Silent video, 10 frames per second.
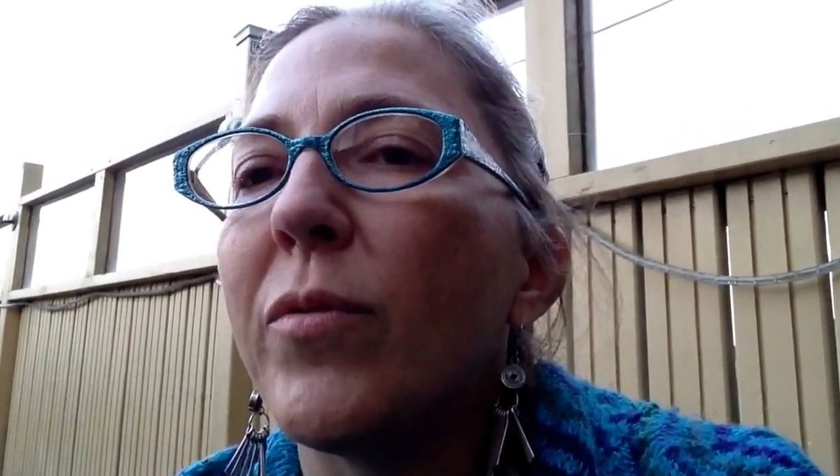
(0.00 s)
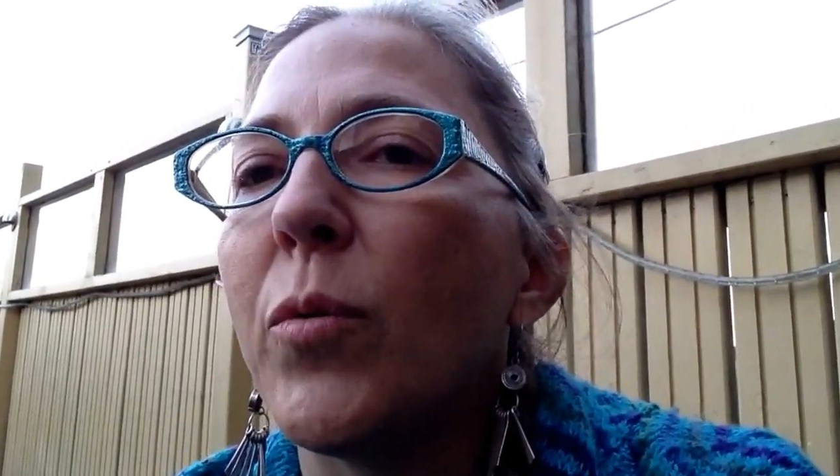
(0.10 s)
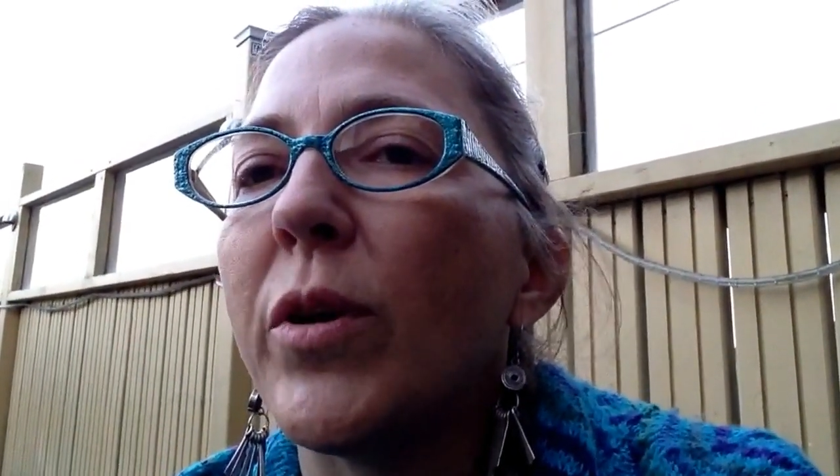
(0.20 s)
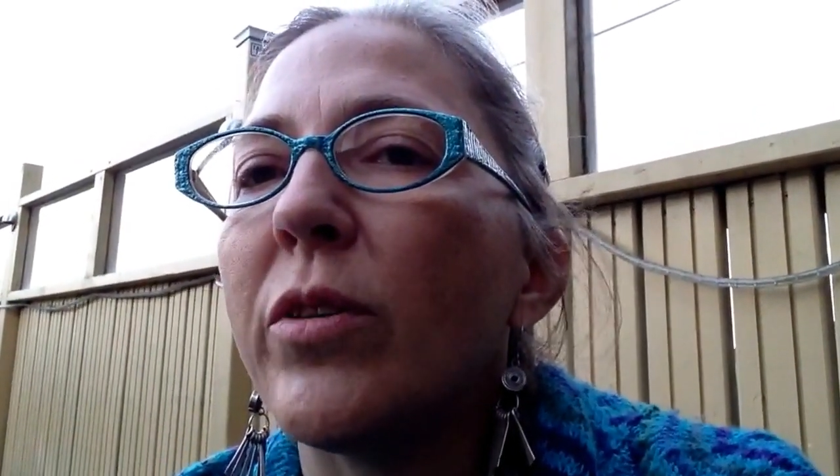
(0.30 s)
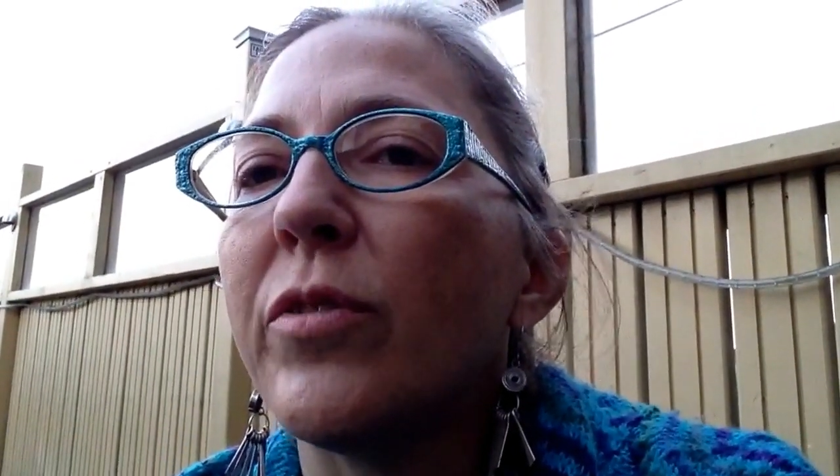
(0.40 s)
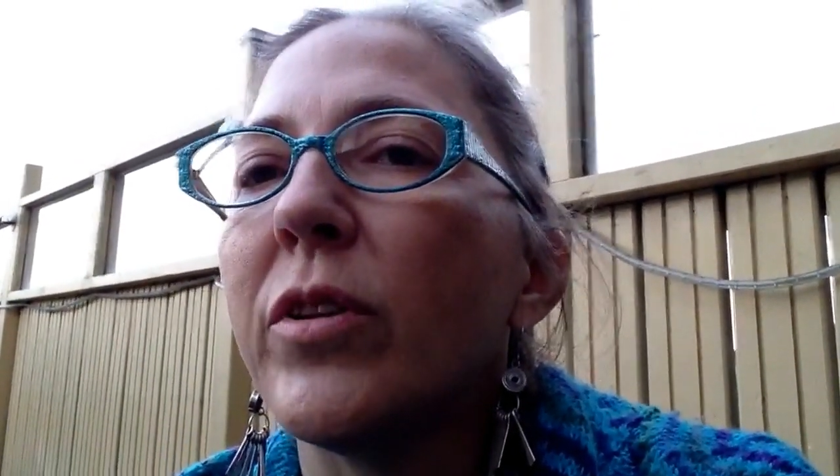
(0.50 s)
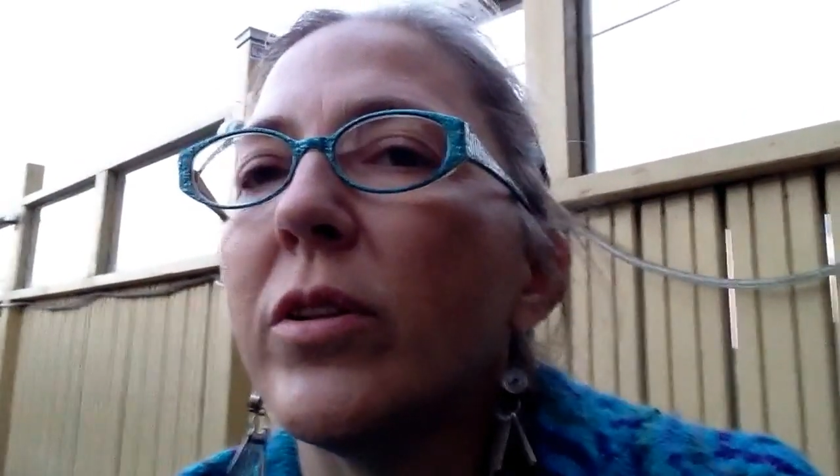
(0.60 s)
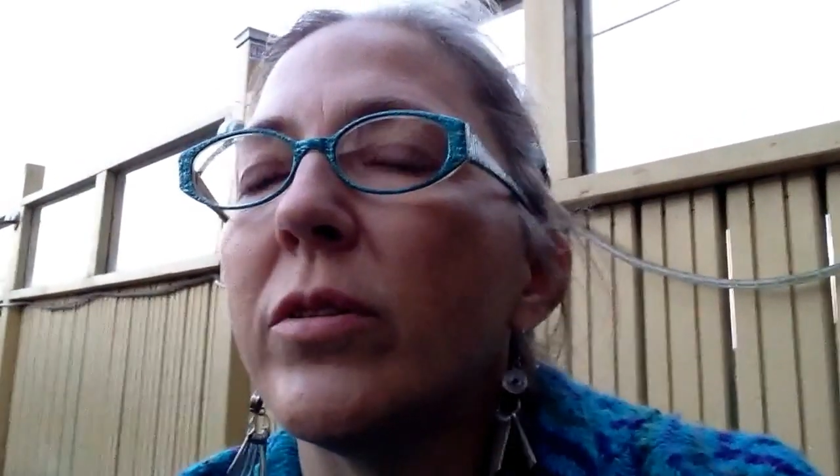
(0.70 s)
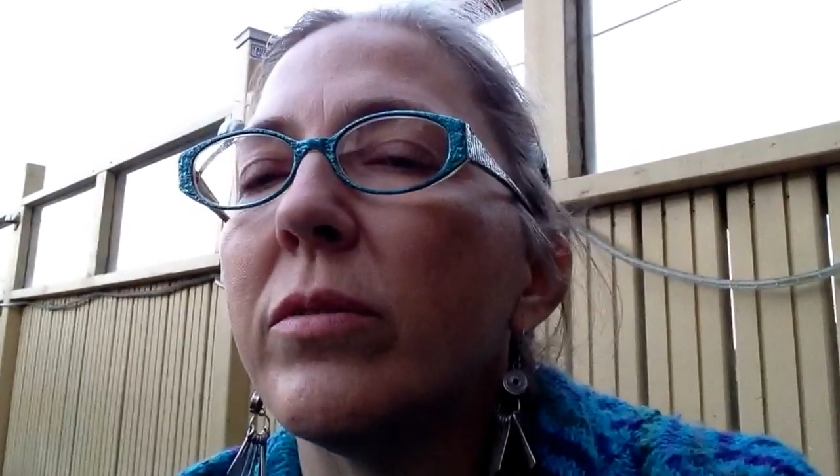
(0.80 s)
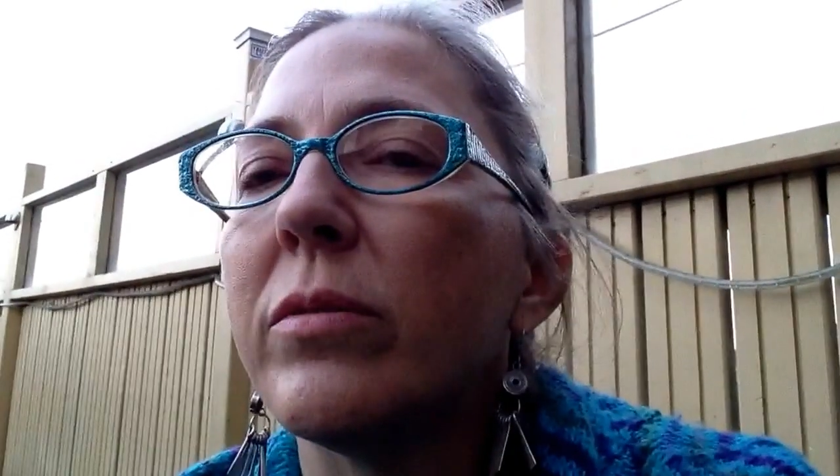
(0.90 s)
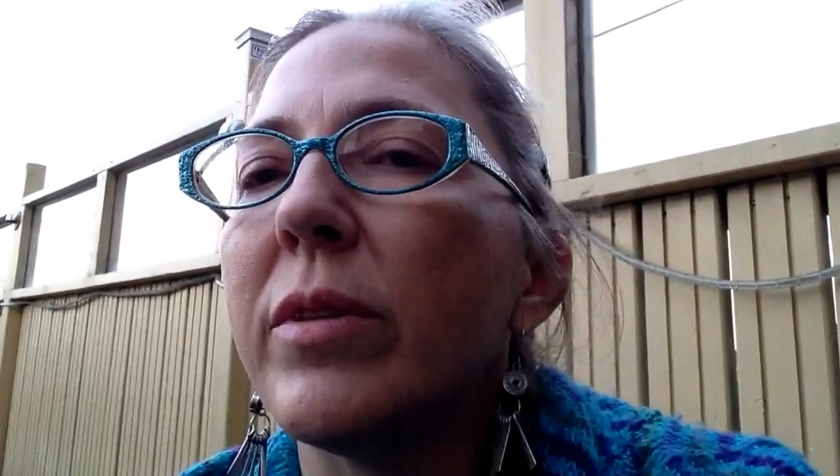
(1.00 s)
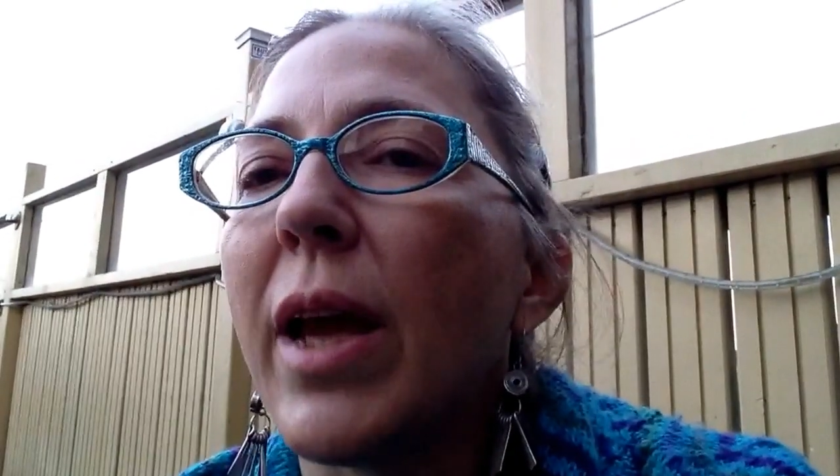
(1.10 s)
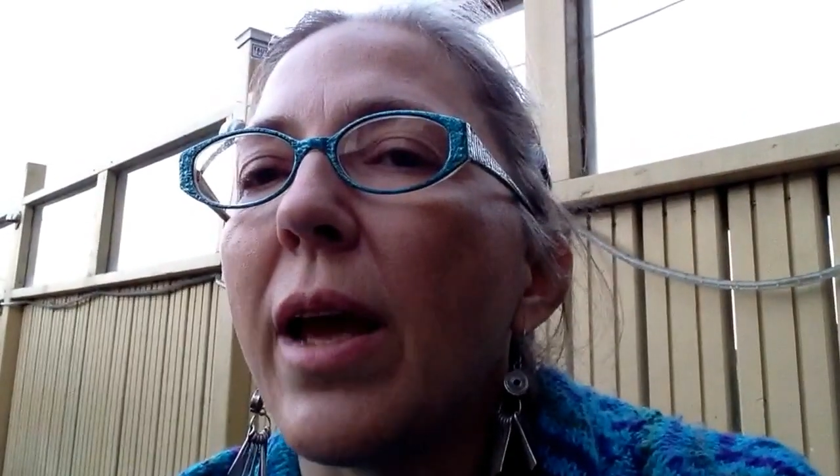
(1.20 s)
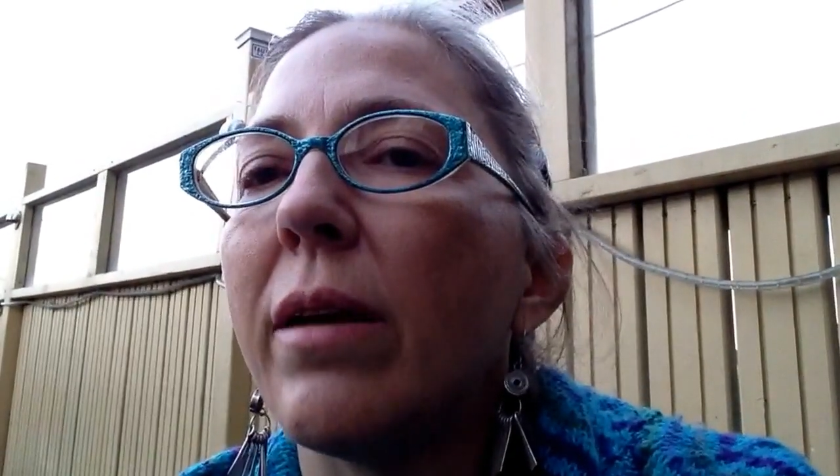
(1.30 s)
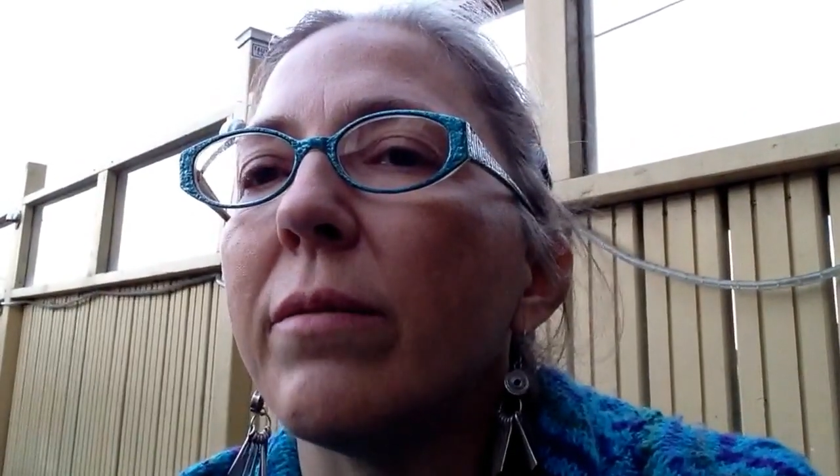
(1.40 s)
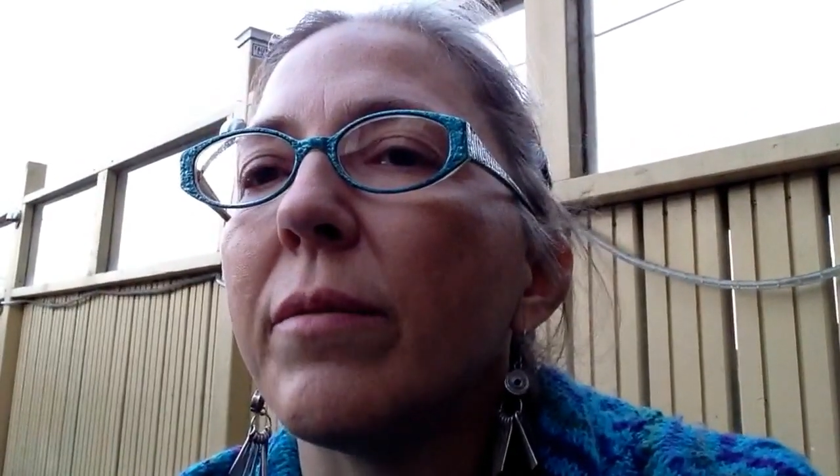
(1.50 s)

have a wonderful day.